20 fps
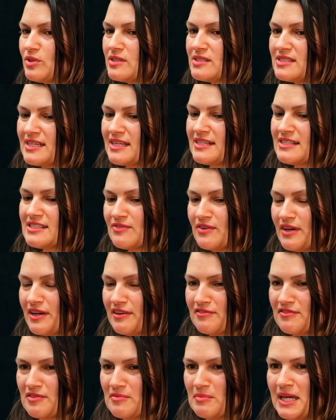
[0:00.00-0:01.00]

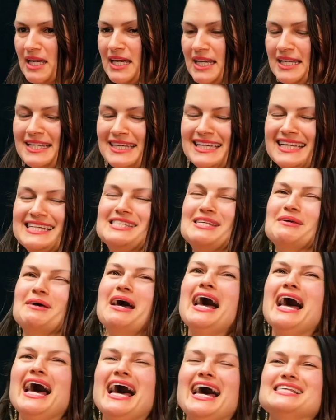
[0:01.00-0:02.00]
satisfying for me
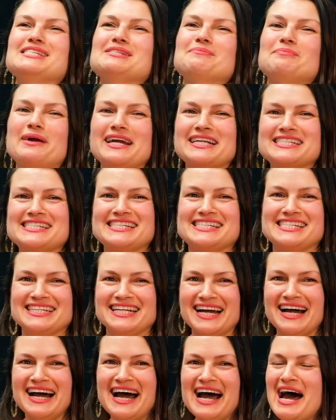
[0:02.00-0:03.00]
as a
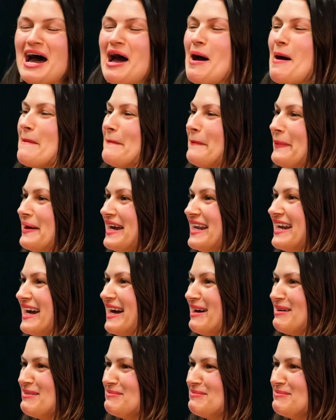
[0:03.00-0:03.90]
practitioner. But,